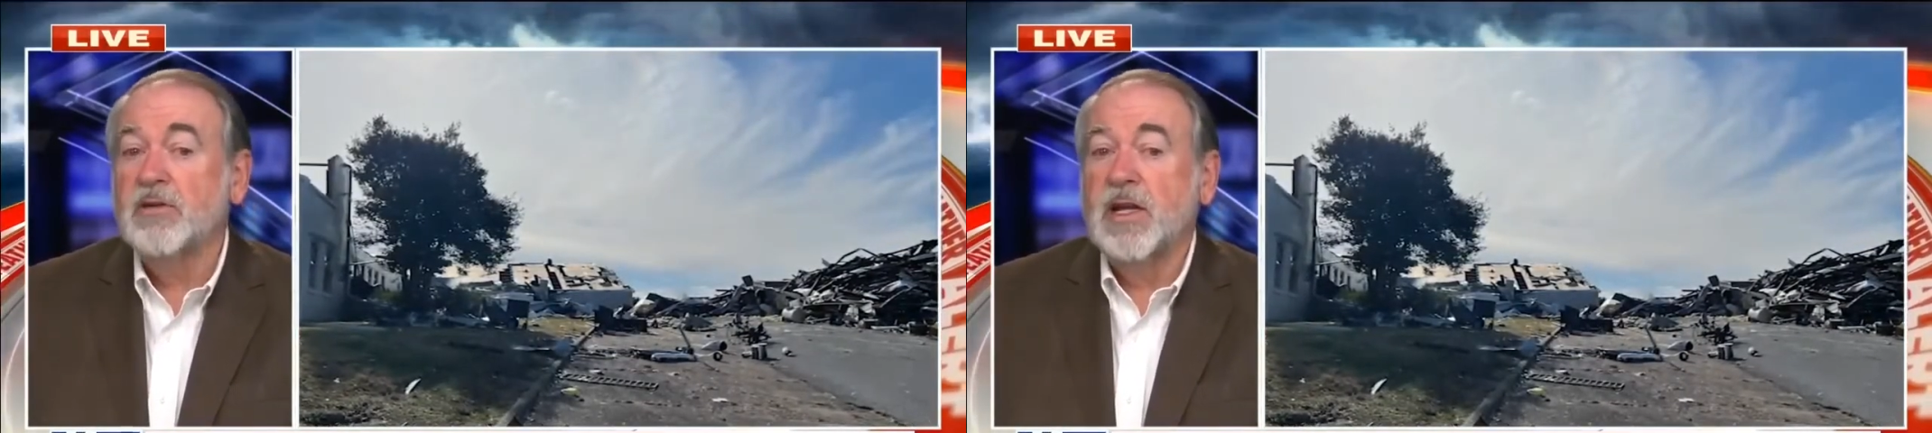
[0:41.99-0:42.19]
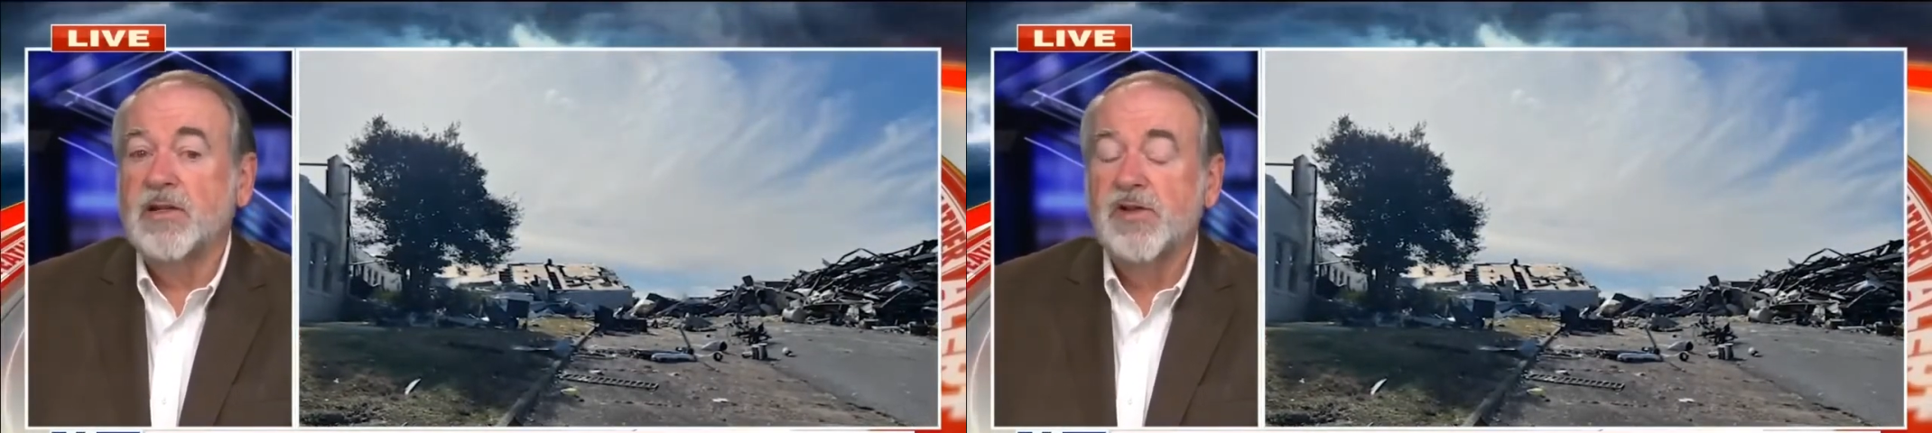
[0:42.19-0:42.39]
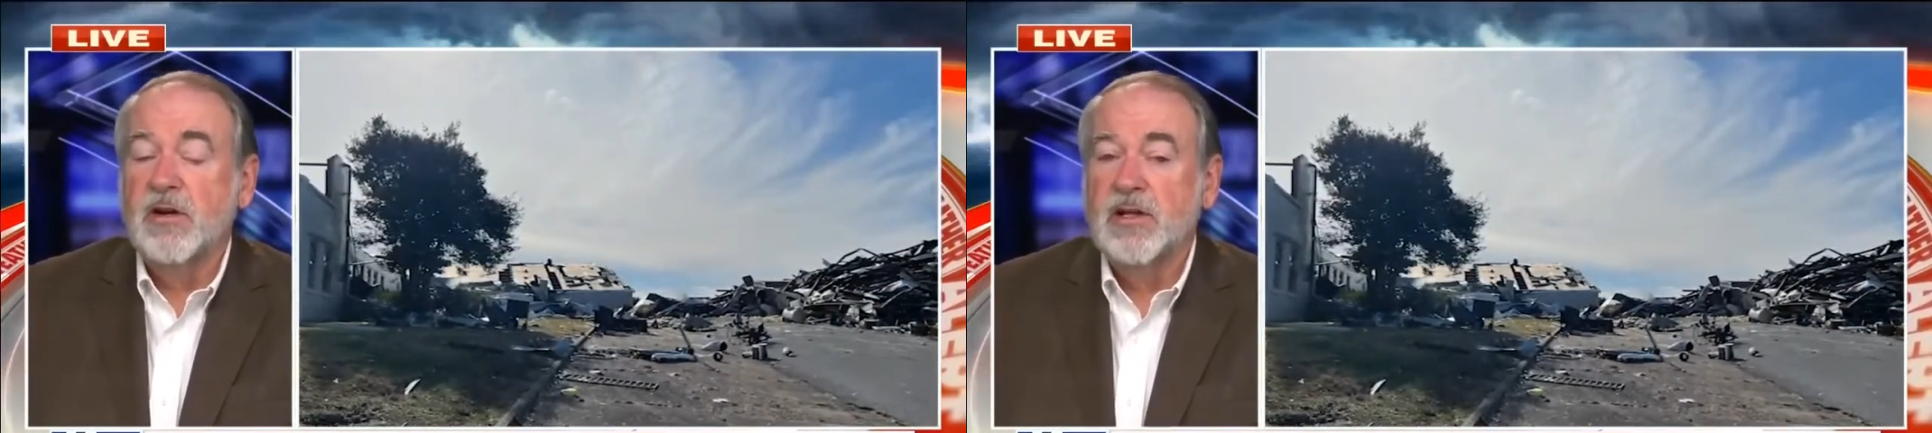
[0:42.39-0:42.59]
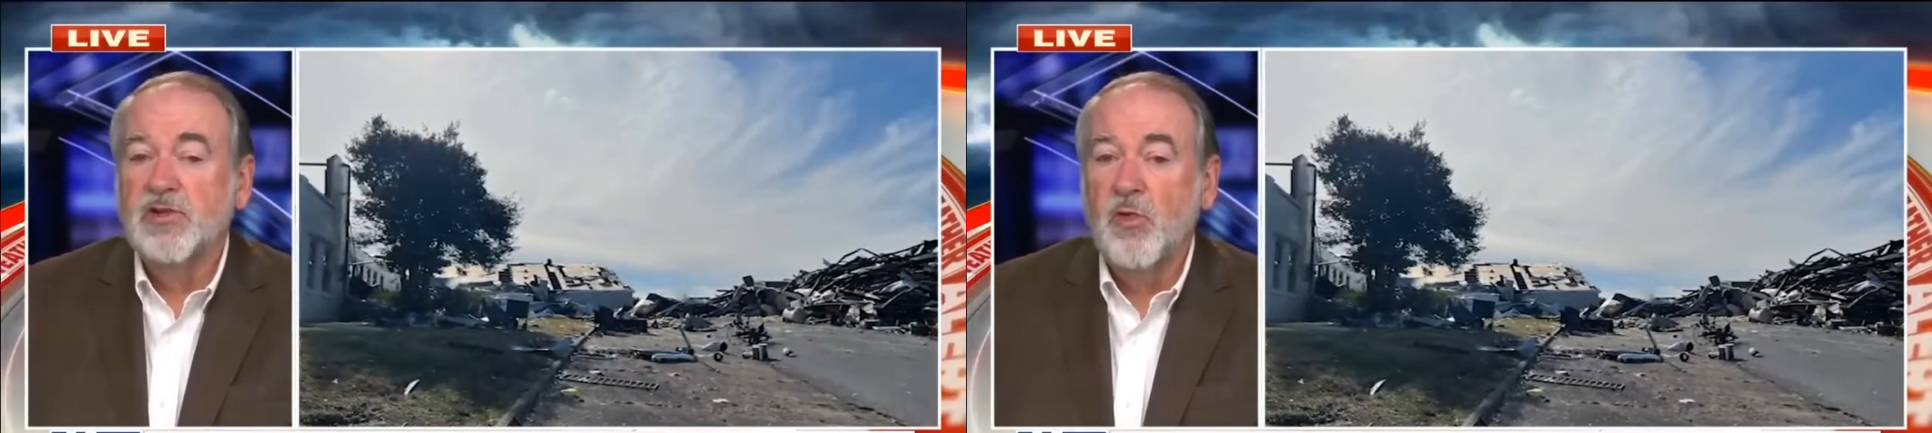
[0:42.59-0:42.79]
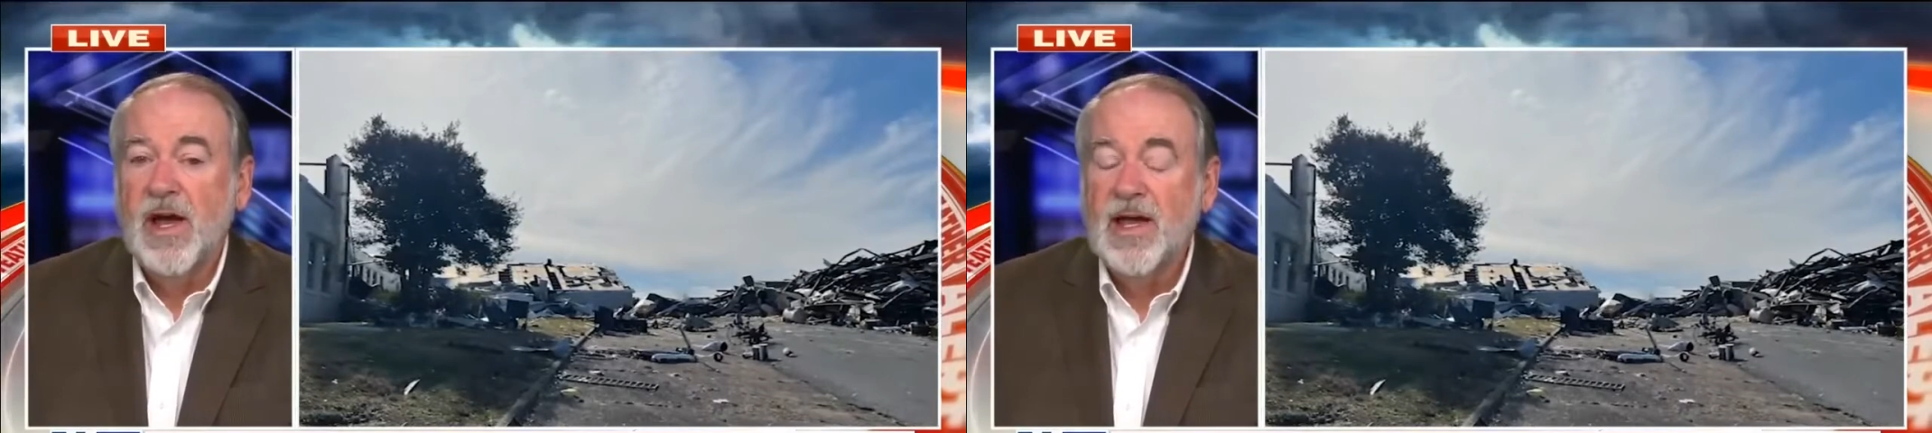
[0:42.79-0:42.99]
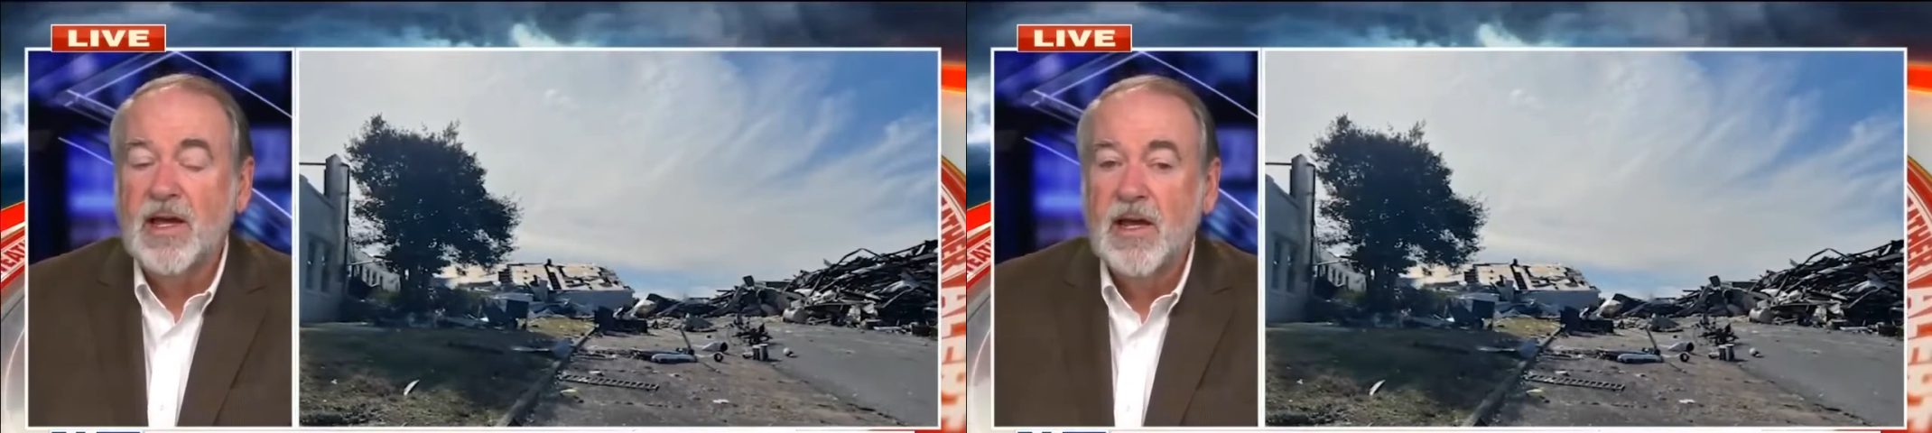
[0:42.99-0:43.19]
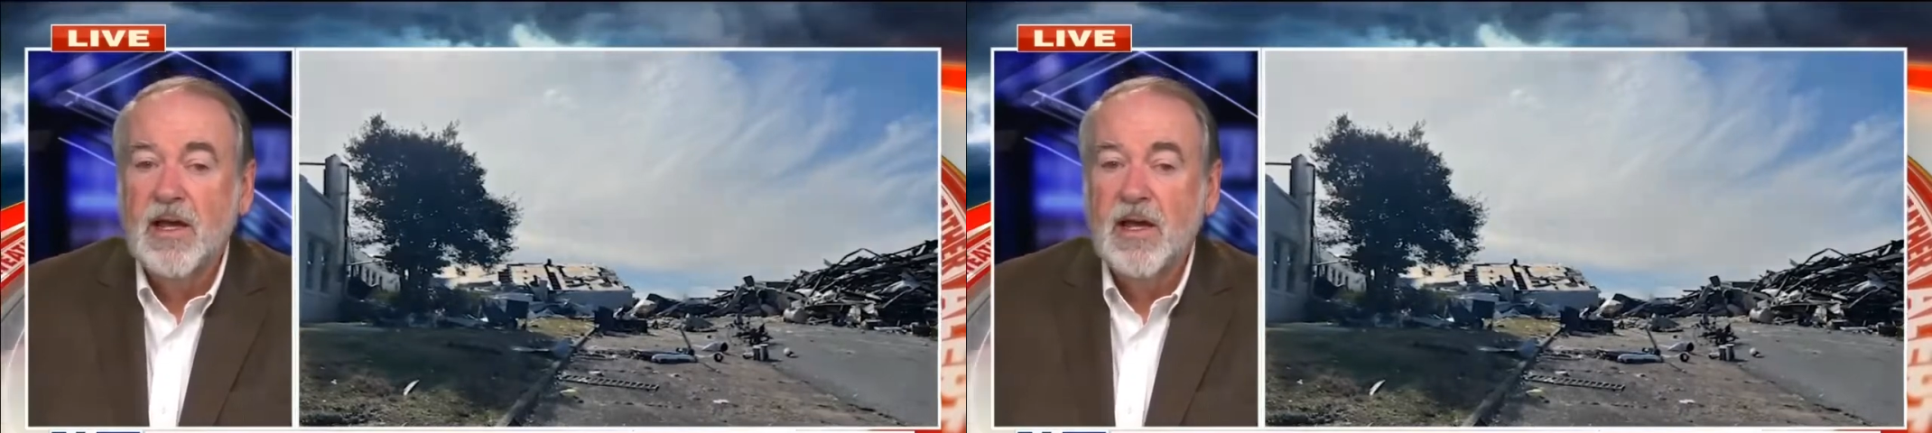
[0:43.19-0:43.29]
that it's on its way.